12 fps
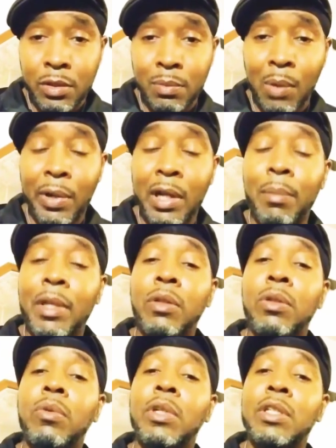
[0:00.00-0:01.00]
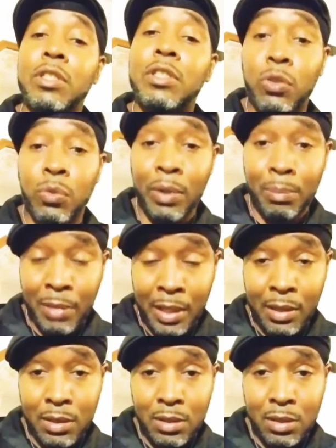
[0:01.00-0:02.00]
I recommend you do this 3
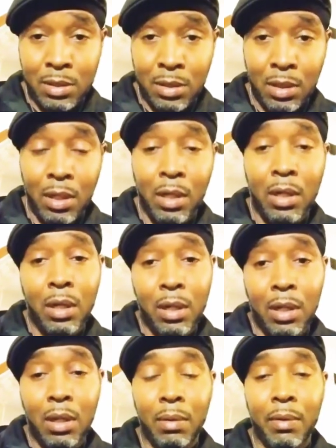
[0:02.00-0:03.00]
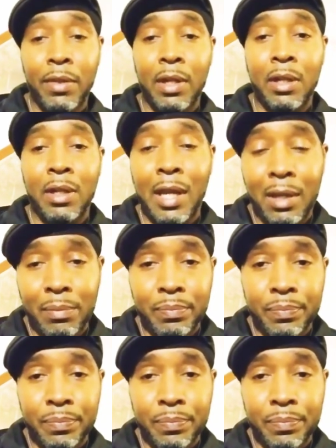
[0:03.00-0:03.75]
minutes within a day.